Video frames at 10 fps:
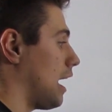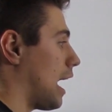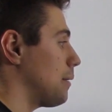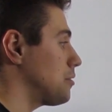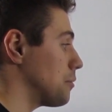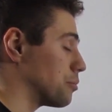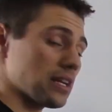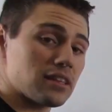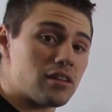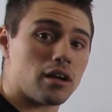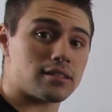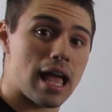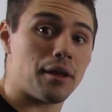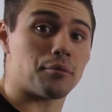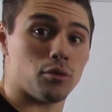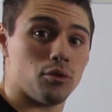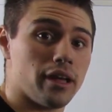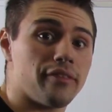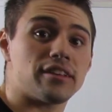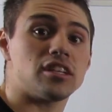I'm going to break the octet rule
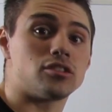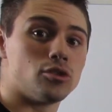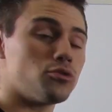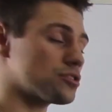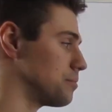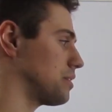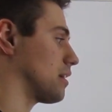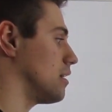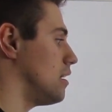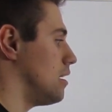unless I do something.